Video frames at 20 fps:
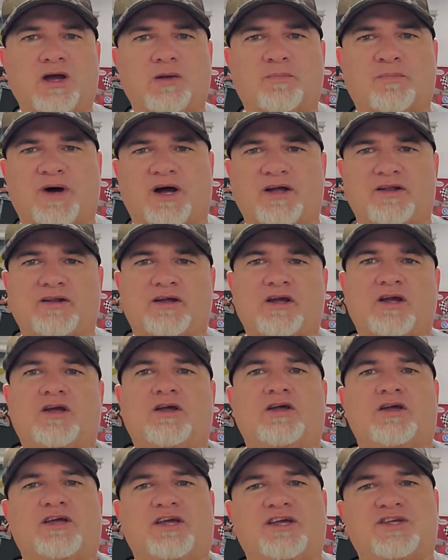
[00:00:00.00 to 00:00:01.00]
But
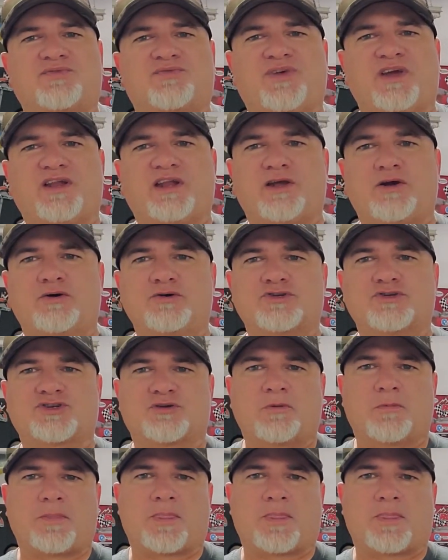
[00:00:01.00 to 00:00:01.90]
his videos